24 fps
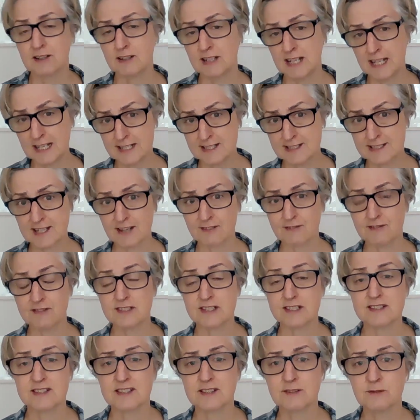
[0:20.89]
late
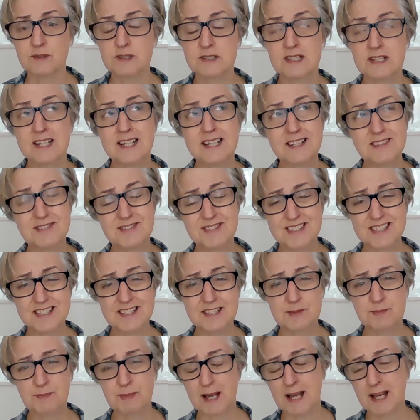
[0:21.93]
70s, and it was kind of
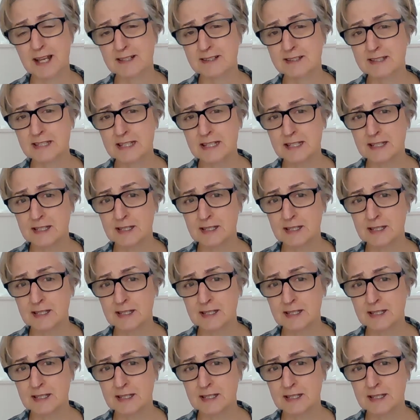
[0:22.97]
seen as bad